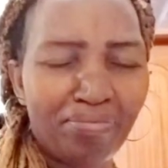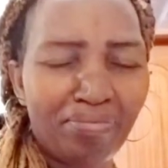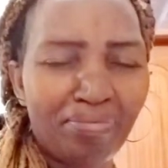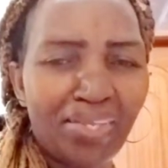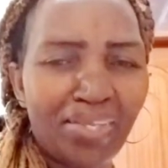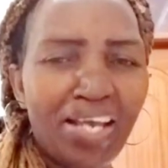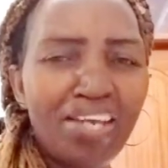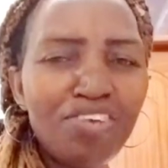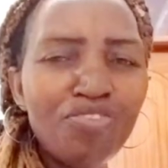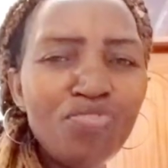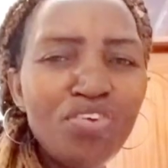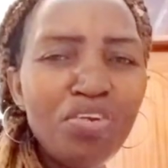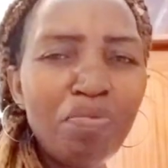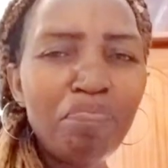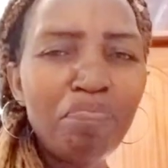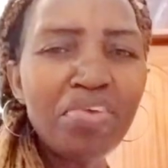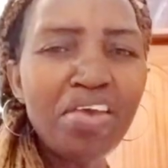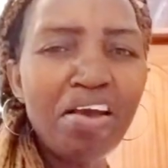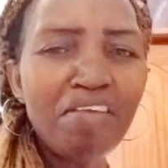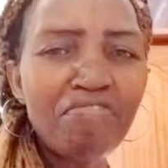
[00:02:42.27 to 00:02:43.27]
And you will
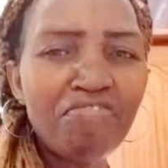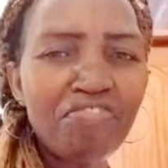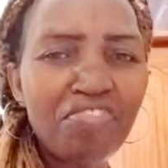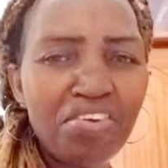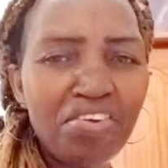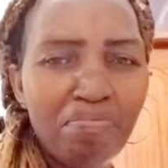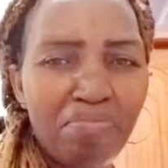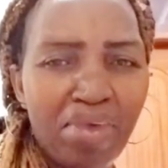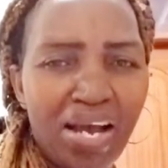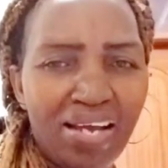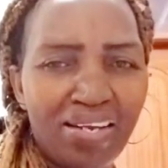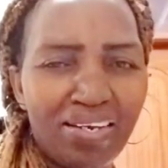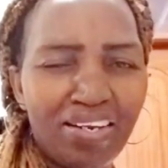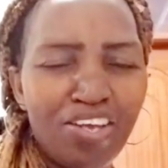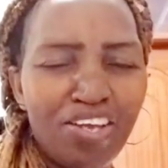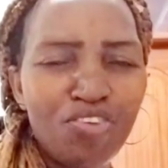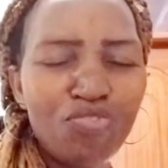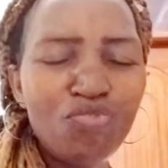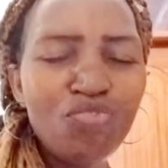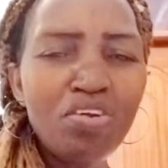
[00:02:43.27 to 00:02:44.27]
be a free
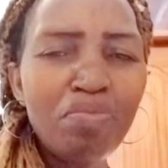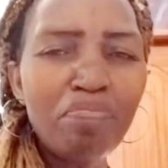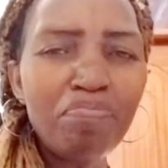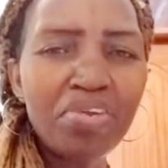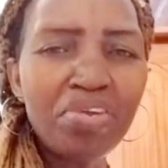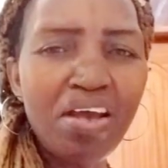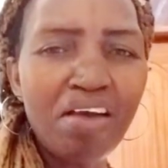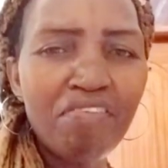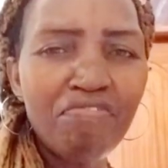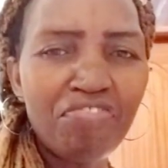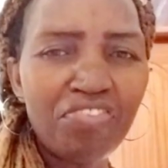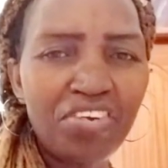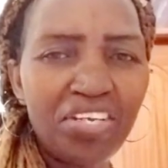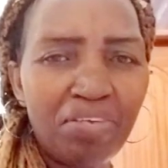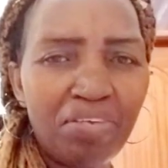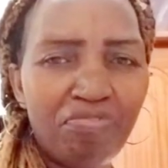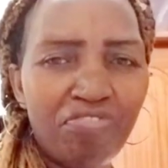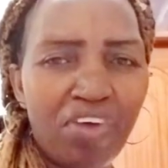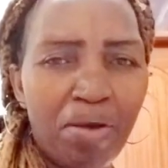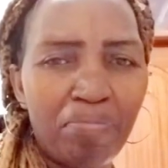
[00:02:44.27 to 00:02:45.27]
man. You will be a
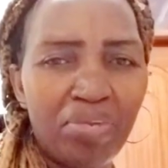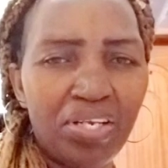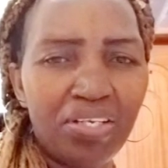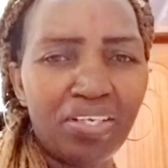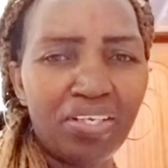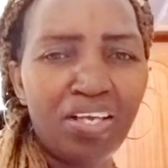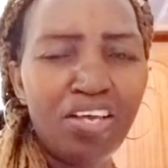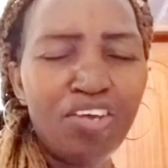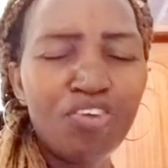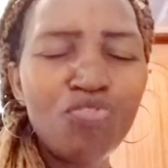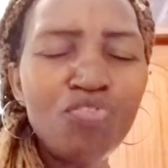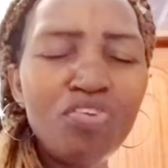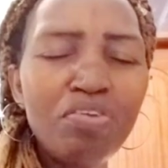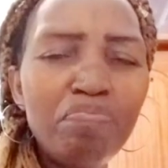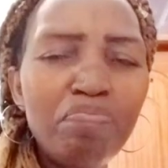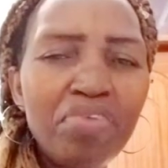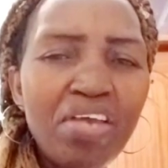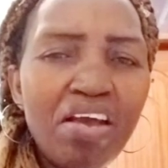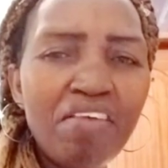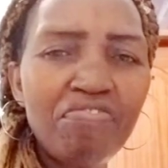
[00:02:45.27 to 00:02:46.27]
free family. You will
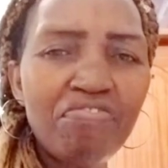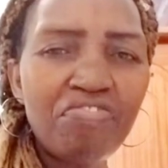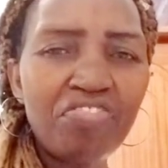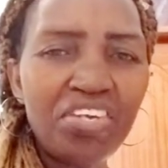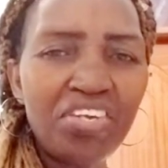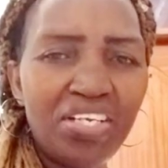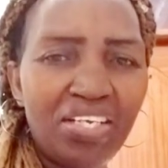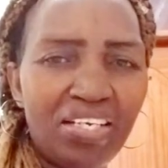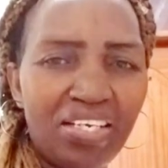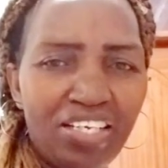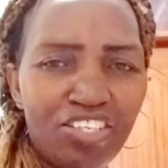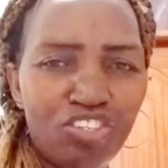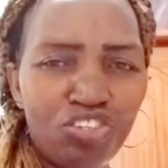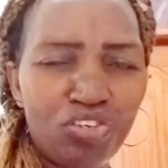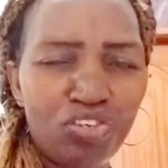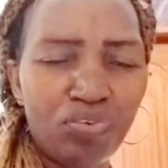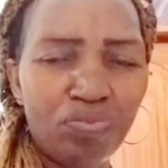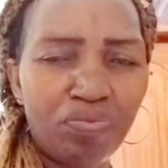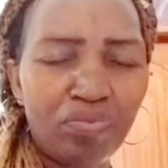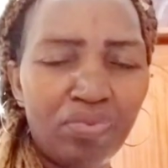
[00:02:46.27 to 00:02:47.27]
be a free
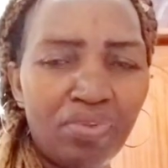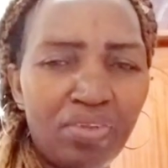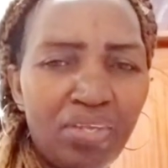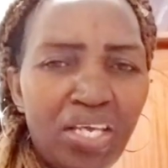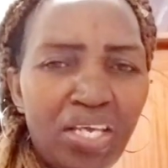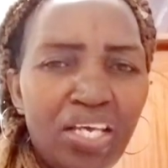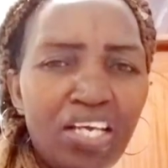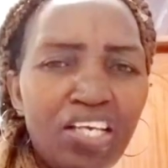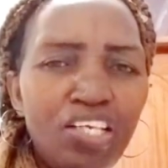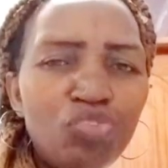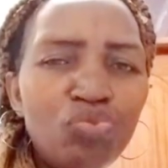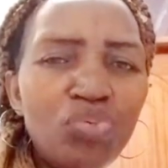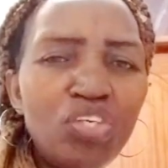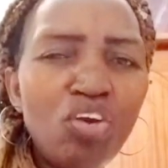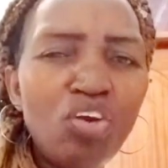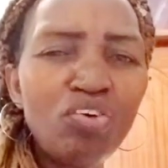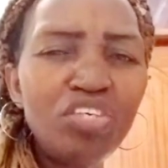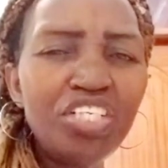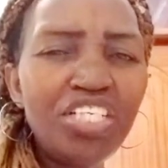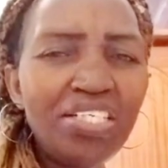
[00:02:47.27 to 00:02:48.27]
nation. It will
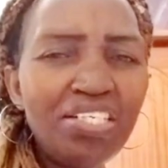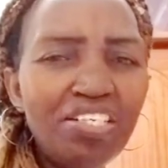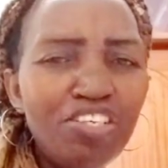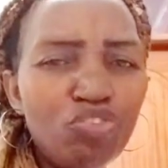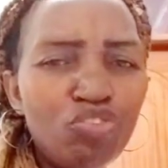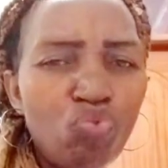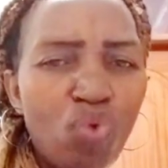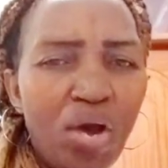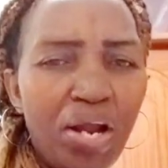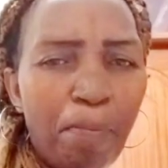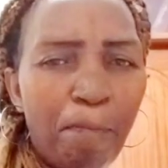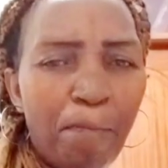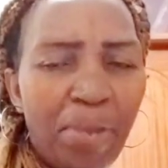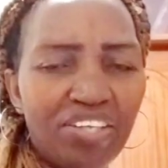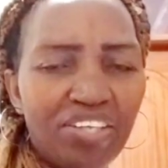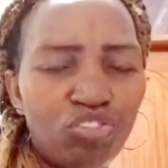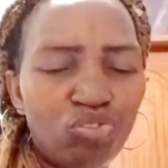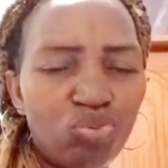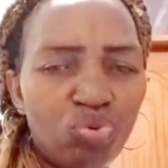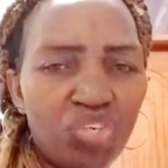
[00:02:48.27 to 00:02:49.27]
only need one
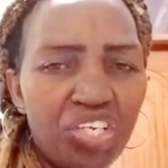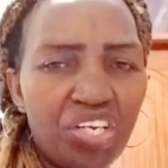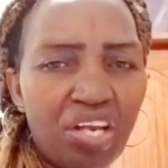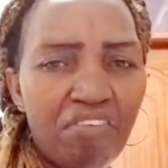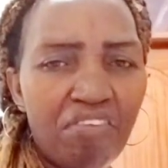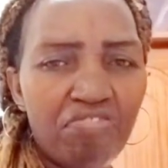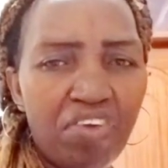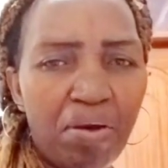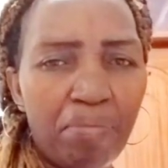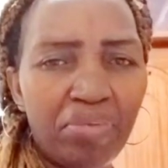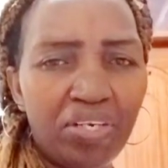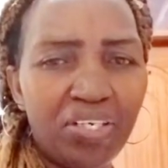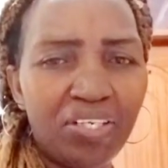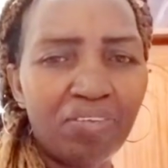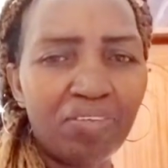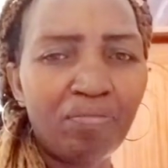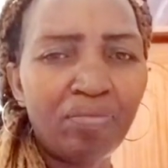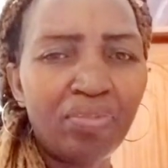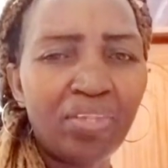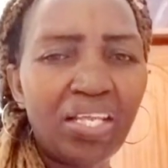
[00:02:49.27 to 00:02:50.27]
person in a
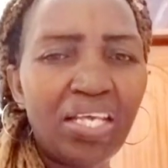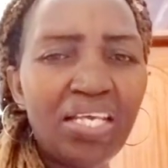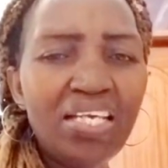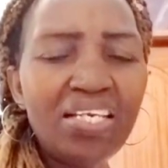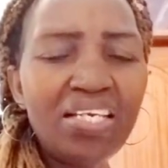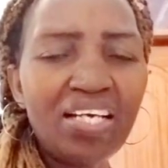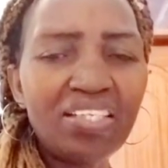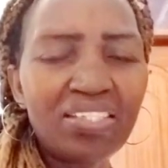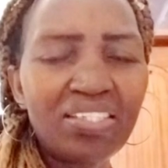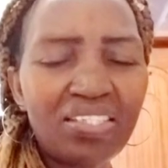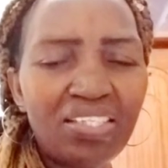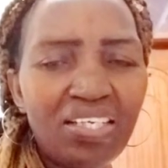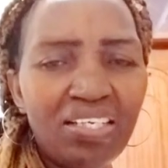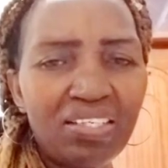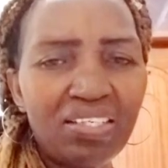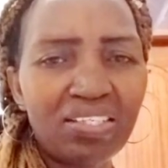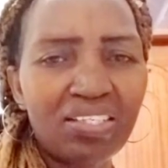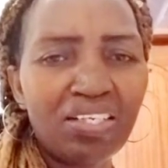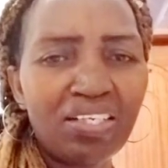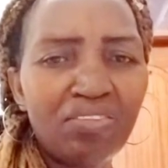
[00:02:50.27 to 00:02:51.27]
family, in a state,